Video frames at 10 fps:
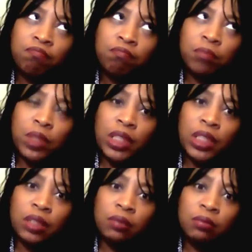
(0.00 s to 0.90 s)

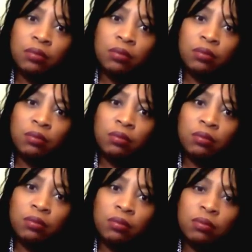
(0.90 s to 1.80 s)
bleeding.
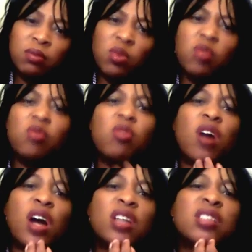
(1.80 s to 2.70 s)
With rocks